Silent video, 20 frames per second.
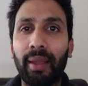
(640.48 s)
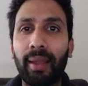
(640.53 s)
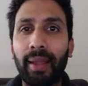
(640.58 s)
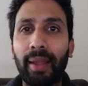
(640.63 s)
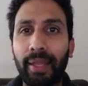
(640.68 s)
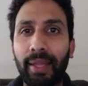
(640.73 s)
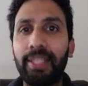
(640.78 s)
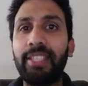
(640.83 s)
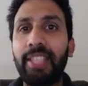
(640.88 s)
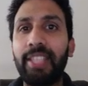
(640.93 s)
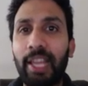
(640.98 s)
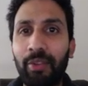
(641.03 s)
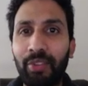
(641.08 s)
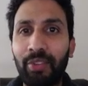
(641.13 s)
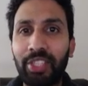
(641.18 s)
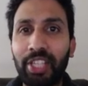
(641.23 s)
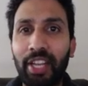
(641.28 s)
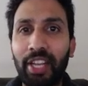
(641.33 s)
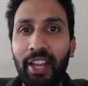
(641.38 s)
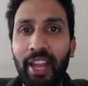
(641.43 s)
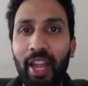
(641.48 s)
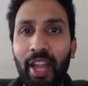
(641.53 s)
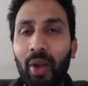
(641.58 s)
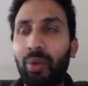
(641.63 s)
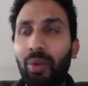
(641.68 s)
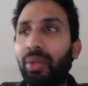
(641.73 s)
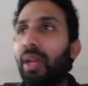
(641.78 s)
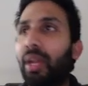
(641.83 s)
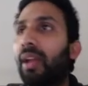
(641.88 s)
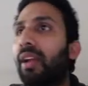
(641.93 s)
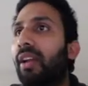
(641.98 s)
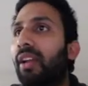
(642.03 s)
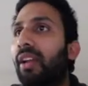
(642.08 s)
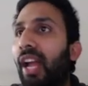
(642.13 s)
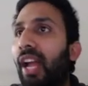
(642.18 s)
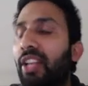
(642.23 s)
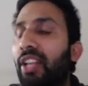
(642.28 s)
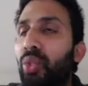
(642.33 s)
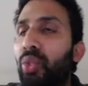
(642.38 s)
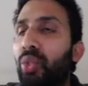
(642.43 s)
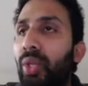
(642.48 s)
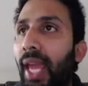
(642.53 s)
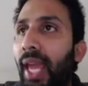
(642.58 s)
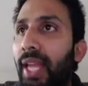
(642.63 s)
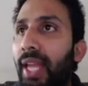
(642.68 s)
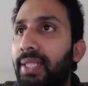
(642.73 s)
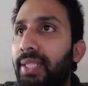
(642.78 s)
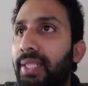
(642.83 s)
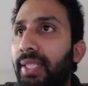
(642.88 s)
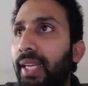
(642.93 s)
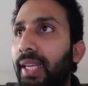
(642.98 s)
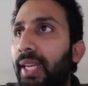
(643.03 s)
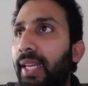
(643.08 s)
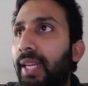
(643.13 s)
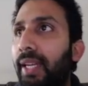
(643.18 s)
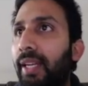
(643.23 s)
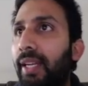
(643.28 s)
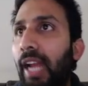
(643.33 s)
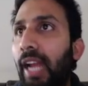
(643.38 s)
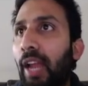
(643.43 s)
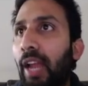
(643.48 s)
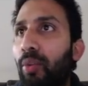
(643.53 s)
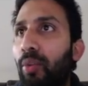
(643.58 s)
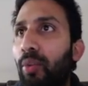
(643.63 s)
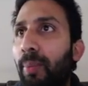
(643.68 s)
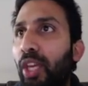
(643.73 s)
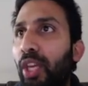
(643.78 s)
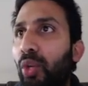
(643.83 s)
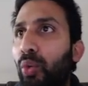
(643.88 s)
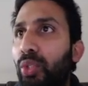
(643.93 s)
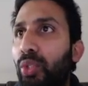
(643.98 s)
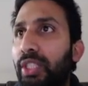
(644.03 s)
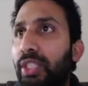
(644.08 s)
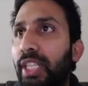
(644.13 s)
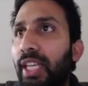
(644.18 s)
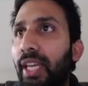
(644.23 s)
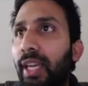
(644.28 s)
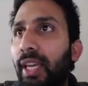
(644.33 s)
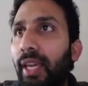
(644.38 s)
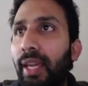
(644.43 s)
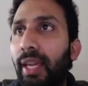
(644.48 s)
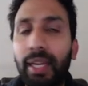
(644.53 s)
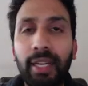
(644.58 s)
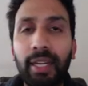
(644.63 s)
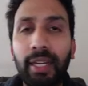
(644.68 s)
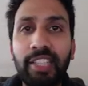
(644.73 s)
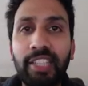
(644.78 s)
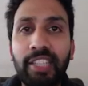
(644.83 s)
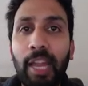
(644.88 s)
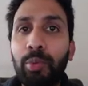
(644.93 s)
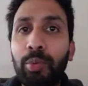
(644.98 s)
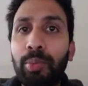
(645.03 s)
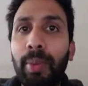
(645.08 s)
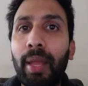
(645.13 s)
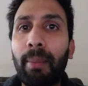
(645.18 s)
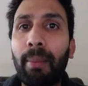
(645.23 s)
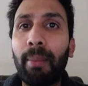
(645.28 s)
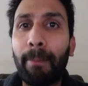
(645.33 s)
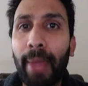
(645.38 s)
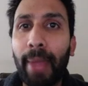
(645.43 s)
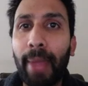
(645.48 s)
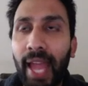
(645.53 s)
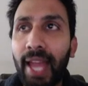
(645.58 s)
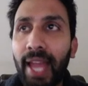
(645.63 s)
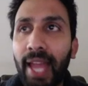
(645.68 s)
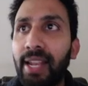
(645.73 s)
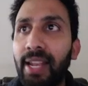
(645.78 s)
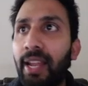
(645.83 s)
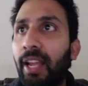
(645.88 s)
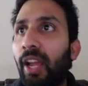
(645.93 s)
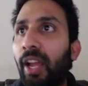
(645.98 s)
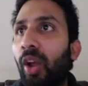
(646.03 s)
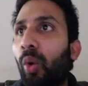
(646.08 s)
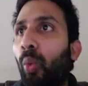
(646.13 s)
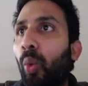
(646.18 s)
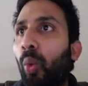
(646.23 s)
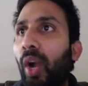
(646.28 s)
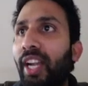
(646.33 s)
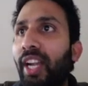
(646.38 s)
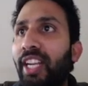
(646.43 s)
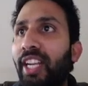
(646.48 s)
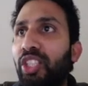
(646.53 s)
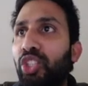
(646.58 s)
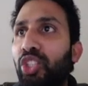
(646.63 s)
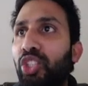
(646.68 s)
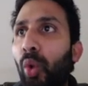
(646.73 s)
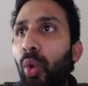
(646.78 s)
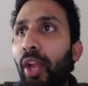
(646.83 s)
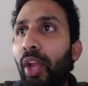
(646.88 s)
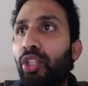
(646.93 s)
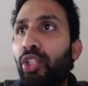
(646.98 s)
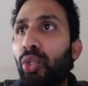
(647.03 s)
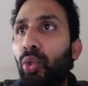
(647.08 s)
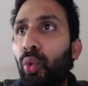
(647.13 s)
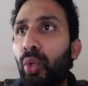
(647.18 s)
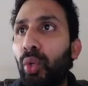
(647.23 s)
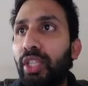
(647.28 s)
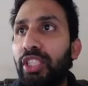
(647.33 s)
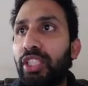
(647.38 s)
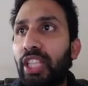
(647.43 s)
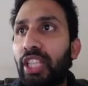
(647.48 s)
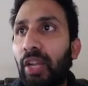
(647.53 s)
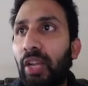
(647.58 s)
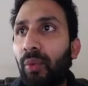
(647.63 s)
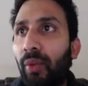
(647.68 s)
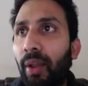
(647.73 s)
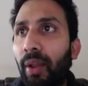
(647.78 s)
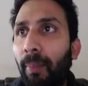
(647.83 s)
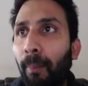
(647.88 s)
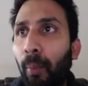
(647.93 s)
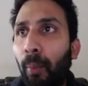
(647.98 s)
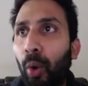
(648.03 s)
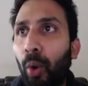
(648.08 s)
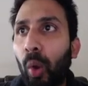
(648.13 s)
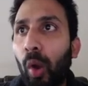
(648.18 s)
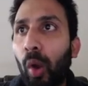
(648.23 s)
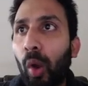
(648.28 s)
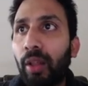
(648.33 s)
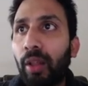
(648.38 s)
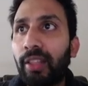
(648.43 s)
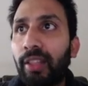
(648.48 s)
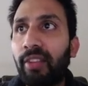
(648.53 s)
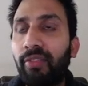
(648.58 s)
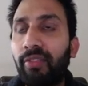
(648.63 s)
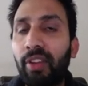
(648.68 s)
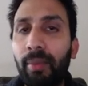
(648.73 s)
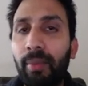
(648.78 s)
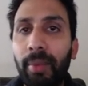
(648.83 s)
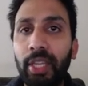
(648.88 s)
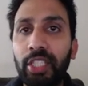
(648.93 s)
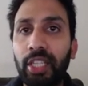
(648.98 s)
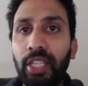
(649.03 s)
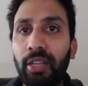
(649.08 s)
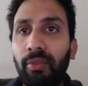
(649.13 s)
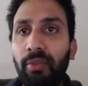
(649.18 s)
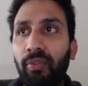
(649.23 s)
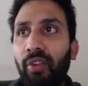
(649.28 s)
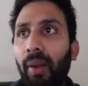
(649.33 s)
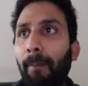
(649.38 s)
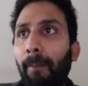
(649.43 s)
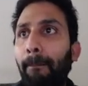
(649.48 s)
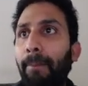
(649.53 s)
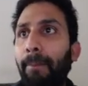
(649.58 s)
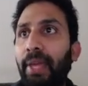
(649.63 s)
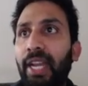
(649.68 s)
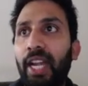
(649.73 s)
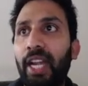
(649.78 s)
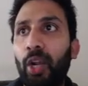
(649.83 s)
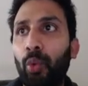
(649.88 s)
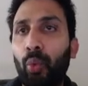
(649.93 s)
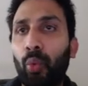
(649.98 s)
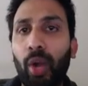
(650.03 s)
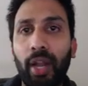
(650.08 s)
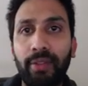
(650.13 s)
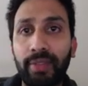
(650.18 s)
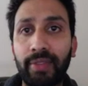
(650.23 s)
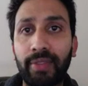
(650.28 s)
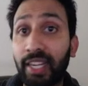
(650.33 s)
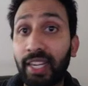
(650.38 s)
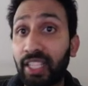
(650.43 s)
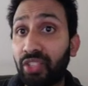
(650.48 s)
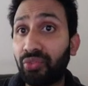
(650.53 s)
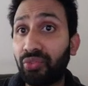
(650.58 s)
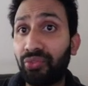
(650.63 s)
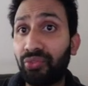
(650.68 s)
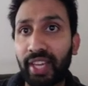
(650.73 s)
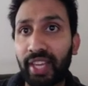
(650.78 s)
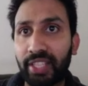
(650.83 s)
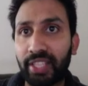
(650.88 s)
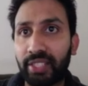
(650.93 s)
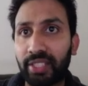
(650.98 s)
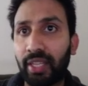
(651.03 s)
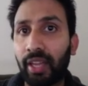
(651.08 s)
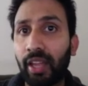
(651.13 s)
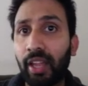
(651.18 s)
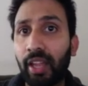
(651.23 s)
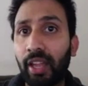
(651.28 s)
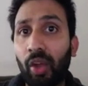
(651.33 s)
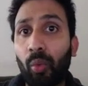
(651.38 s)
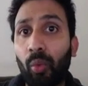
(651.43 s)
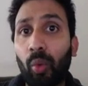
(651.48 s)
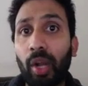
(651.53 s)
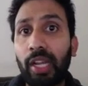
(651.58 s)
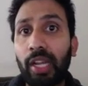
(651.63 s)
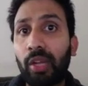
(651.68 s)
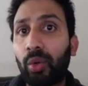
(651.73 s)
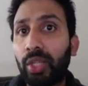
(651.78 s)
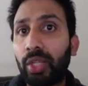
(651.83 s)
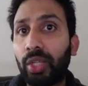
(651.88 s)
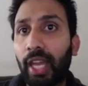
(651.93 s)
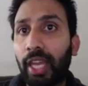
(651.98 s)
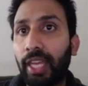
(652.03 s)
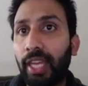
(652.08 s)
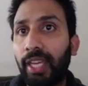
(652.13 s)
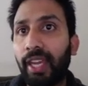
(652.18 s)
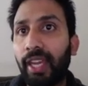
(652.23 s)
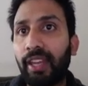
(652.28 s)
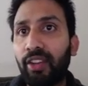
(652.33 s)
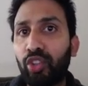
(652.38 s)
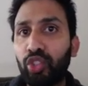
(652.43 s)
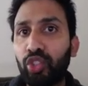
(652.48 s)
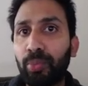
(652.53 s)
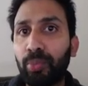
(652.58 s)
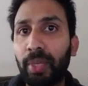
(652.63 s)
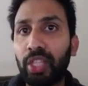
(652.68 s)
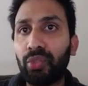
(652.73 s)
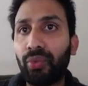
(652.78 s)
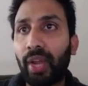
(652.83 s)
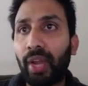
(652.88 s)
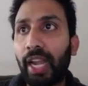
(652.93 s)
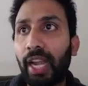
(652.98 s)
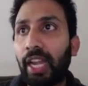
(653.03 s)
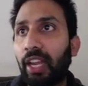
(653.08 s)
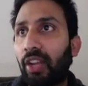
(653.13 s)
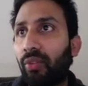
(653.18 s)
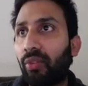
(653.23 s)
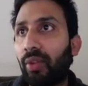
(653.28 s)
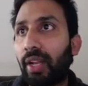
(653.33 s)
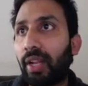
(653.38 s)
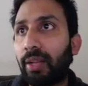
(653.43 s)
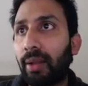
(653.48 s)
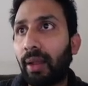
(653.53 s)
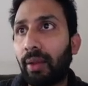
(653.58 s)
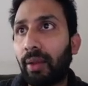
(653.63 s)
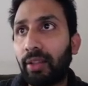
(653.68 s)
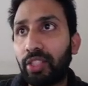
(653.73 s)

in this nVision layout. As you can see here, I will be using here timespan BAL. What it is going to do is it will pull all the information from period 1 that is fixed. Whatever the year you specified, it will